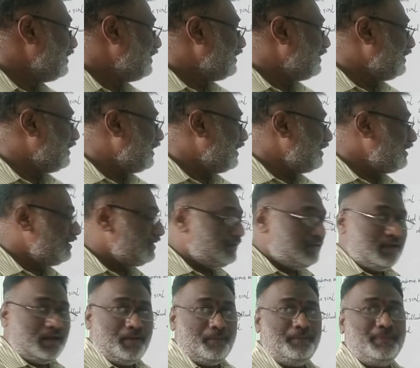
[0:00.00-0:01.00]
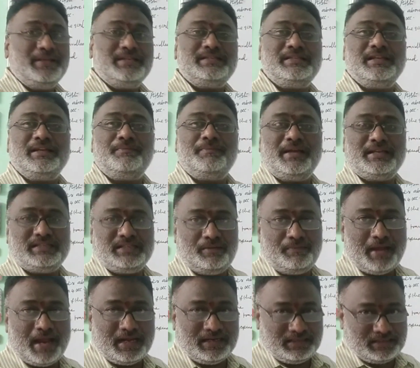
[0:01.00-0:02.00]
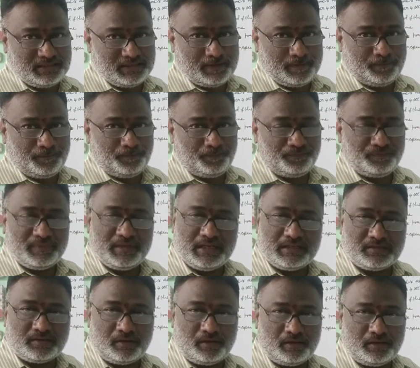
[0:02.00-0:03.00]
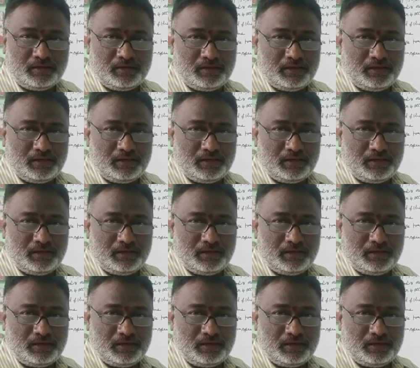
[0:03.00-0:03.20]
the missing measurement. That's all.